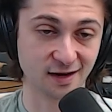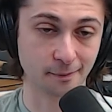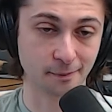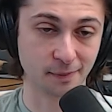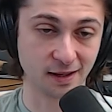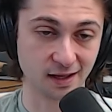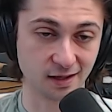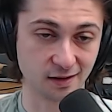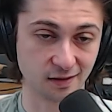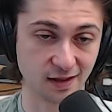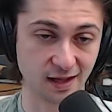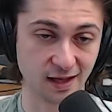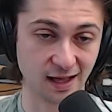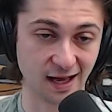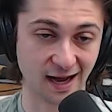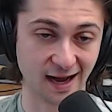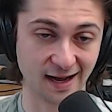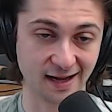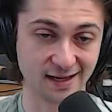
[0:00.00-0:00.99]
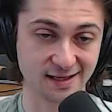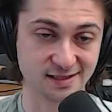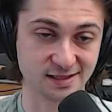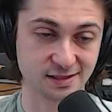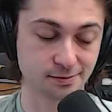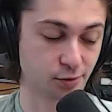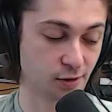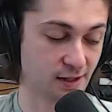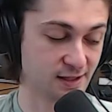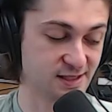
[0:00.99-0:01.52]
up being the
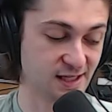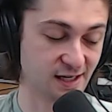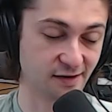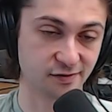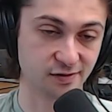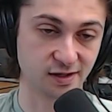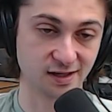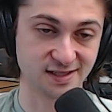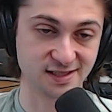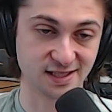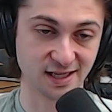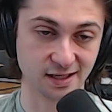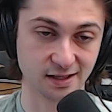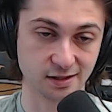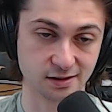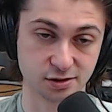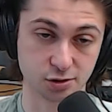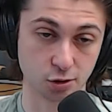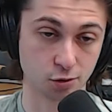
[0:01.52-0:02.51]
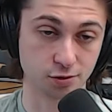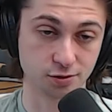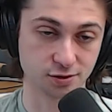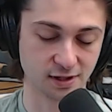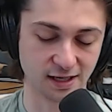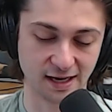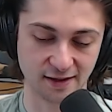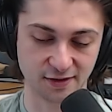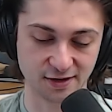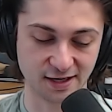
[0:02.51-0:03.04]
highest price NFT sold
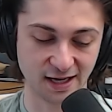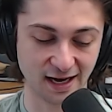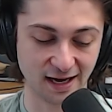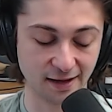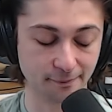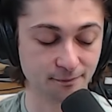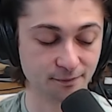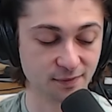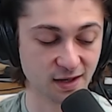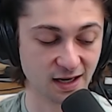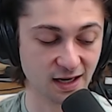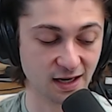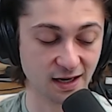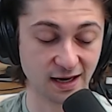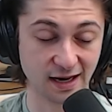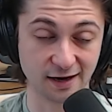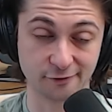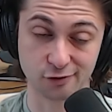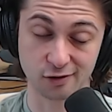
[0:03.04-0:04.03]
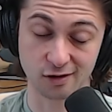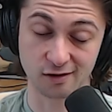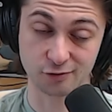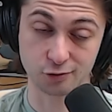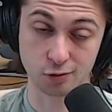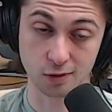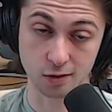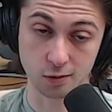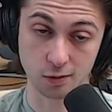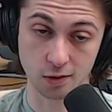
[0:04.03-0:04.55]
at the time, and for all of
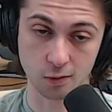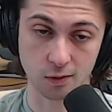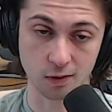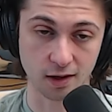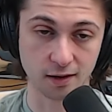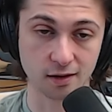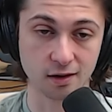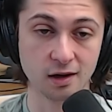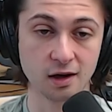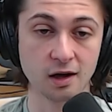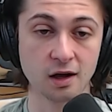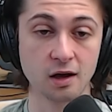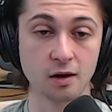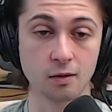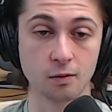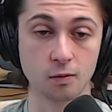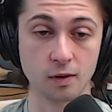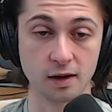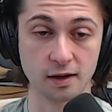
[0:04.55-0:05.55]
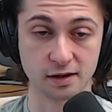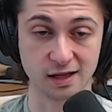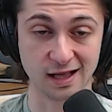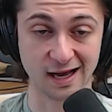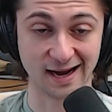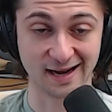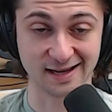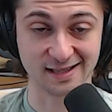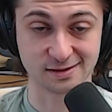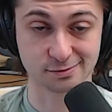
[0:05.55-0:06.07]
2021 was the
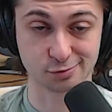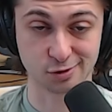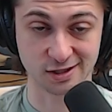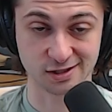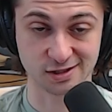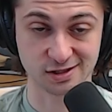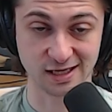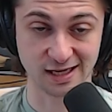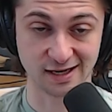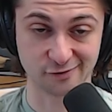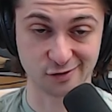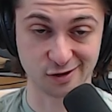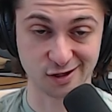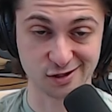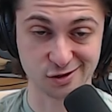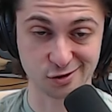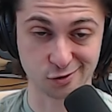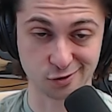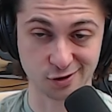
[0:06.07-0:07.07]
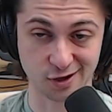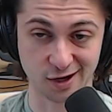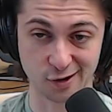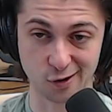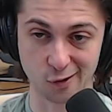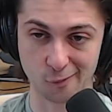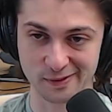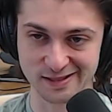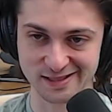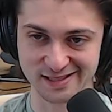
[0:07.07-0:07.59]
highest priced NFT sold on
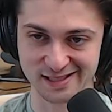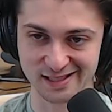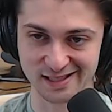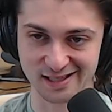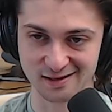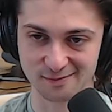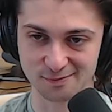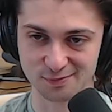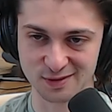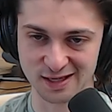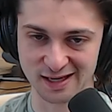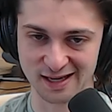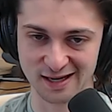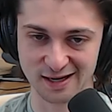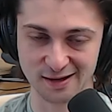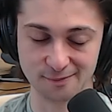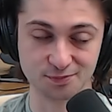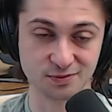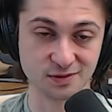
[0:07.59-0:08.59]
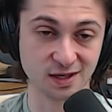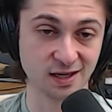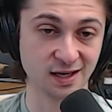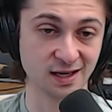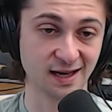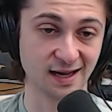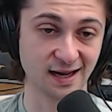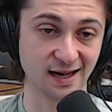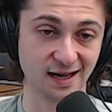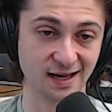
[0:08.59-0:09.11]
OpenSea.
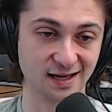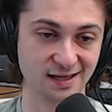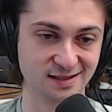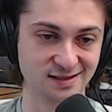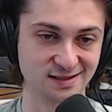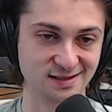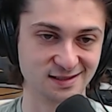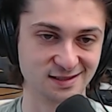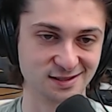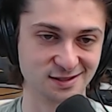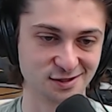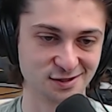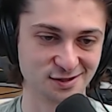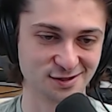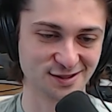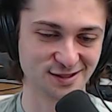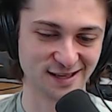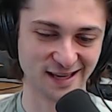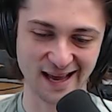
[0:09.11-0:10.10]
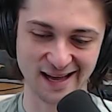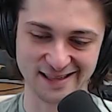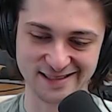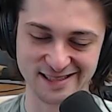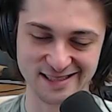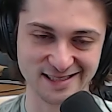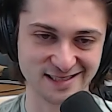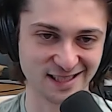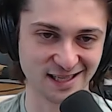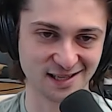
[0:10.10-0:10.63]
And yeah,
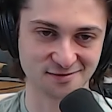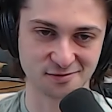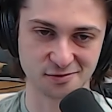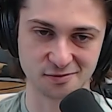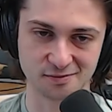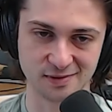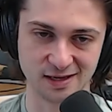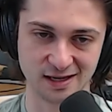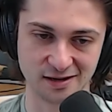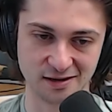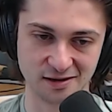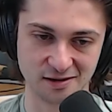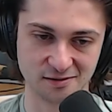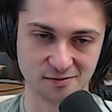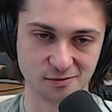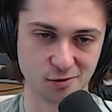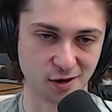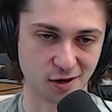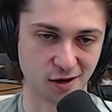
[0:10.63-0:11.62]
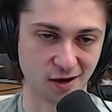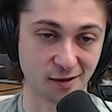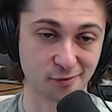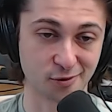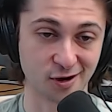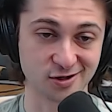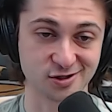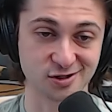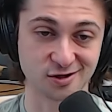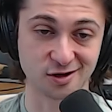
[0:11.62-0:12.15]
since then, working on a
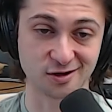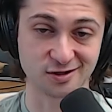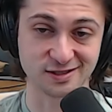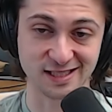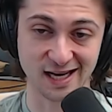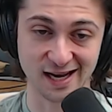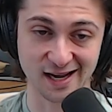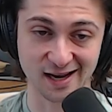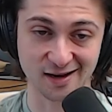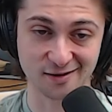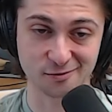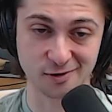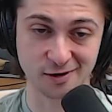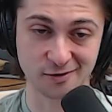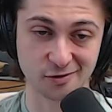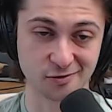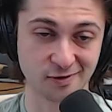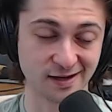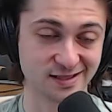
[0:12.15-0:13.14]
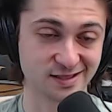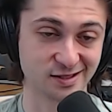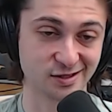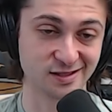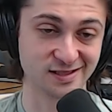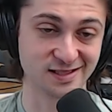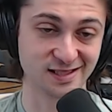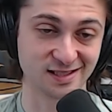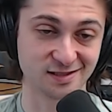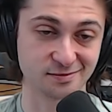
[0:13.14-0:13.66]
project called XION, where we raised
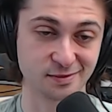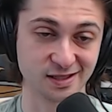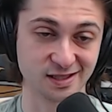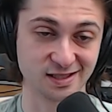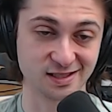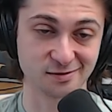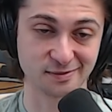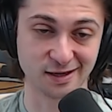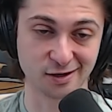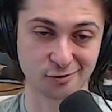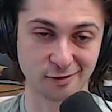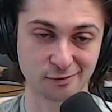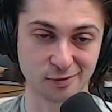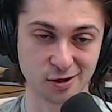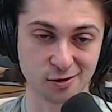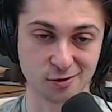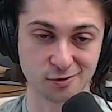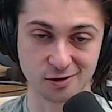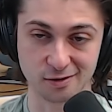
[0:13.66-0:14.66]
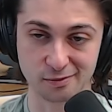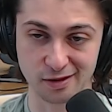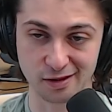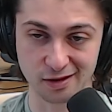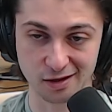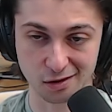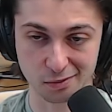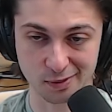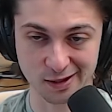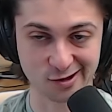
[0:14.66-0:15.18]
36 million to make crypto completely
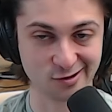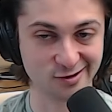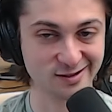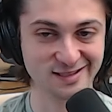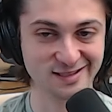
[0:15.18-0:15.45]
disappear.